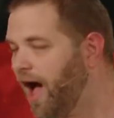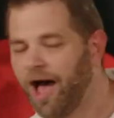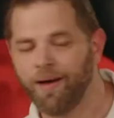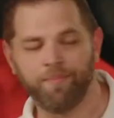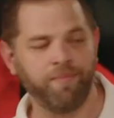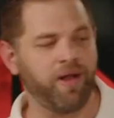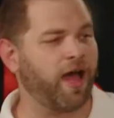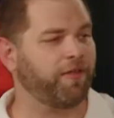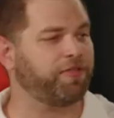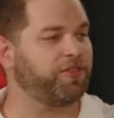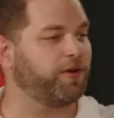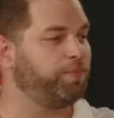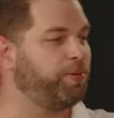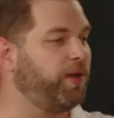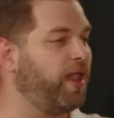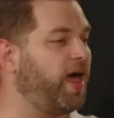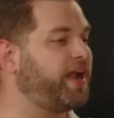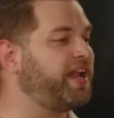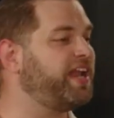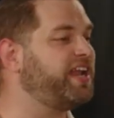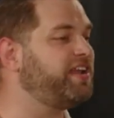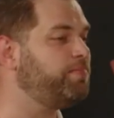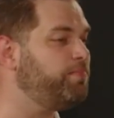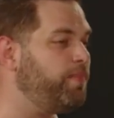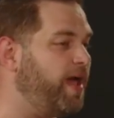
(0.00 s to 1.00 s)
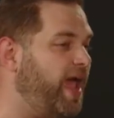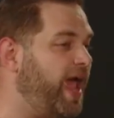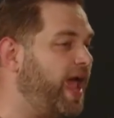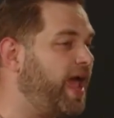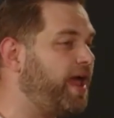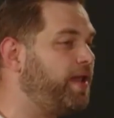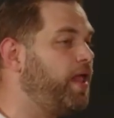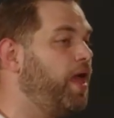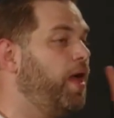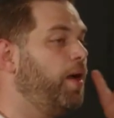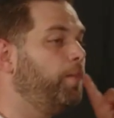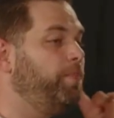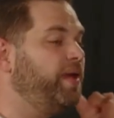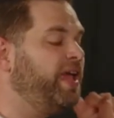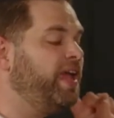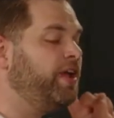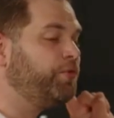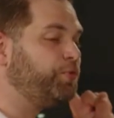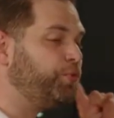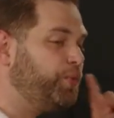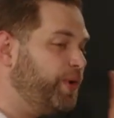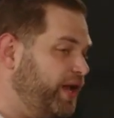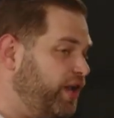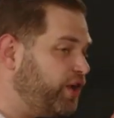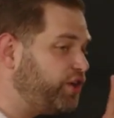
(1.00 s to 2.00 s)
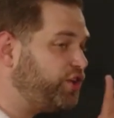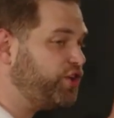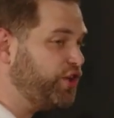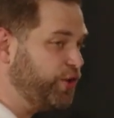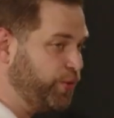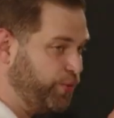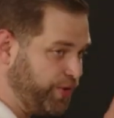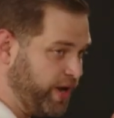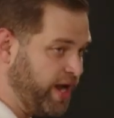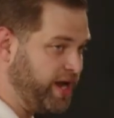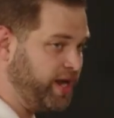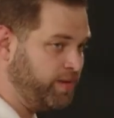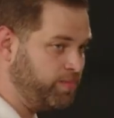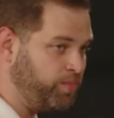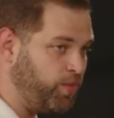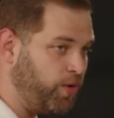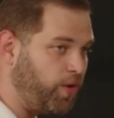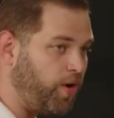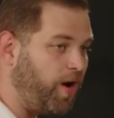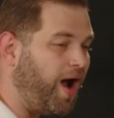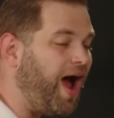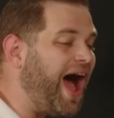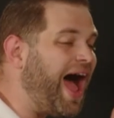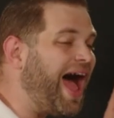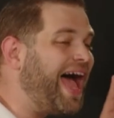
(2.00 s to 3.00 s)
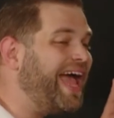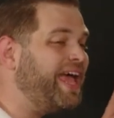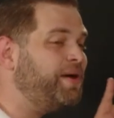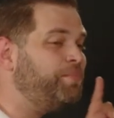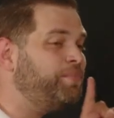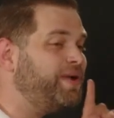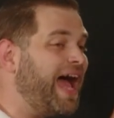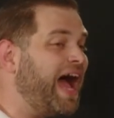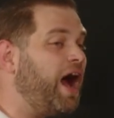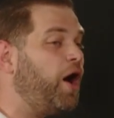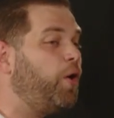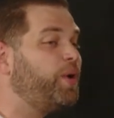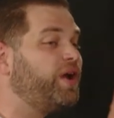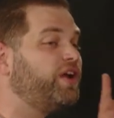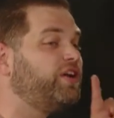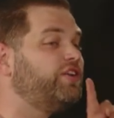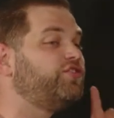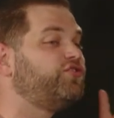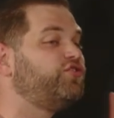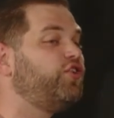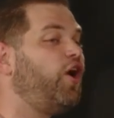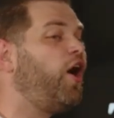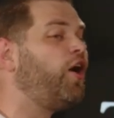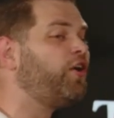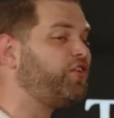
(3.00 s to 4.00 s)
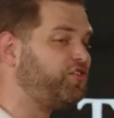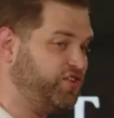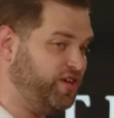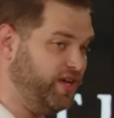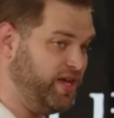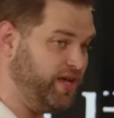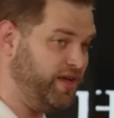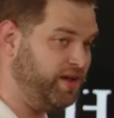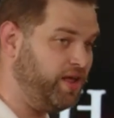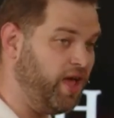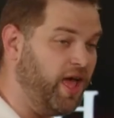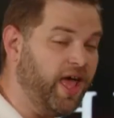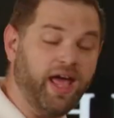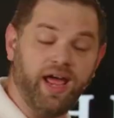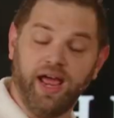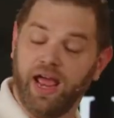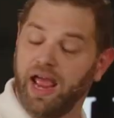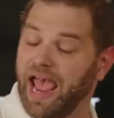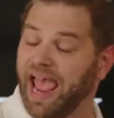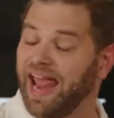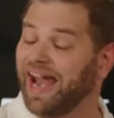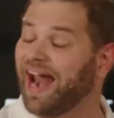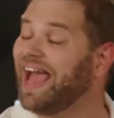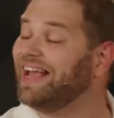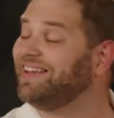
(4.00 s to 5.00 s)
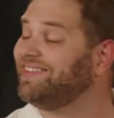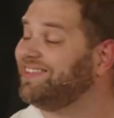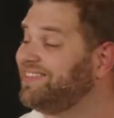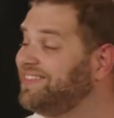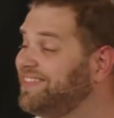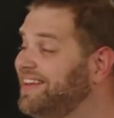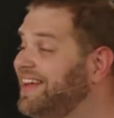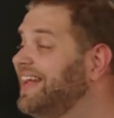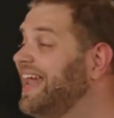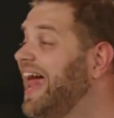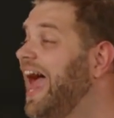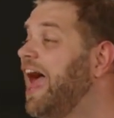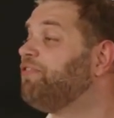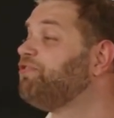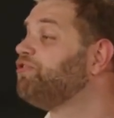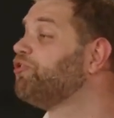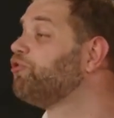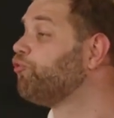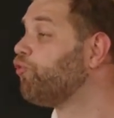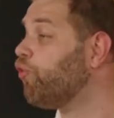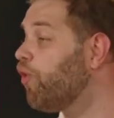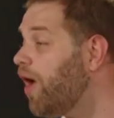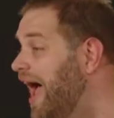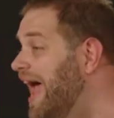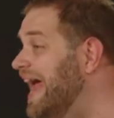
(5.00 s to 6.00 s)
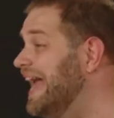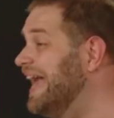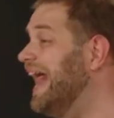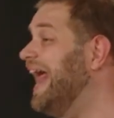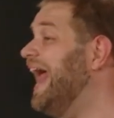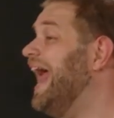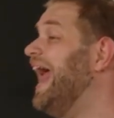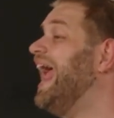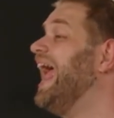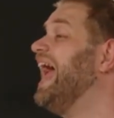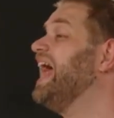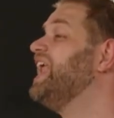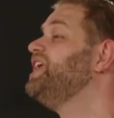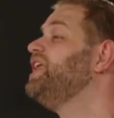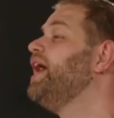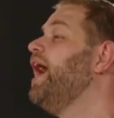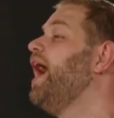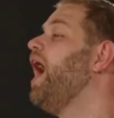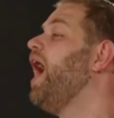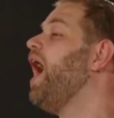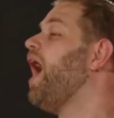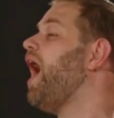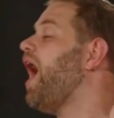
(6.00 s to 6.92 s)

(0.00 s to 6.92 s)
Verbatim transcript: I'm not the bloodied man being ridiculed anymore. I am now exalted and I sit at the right hand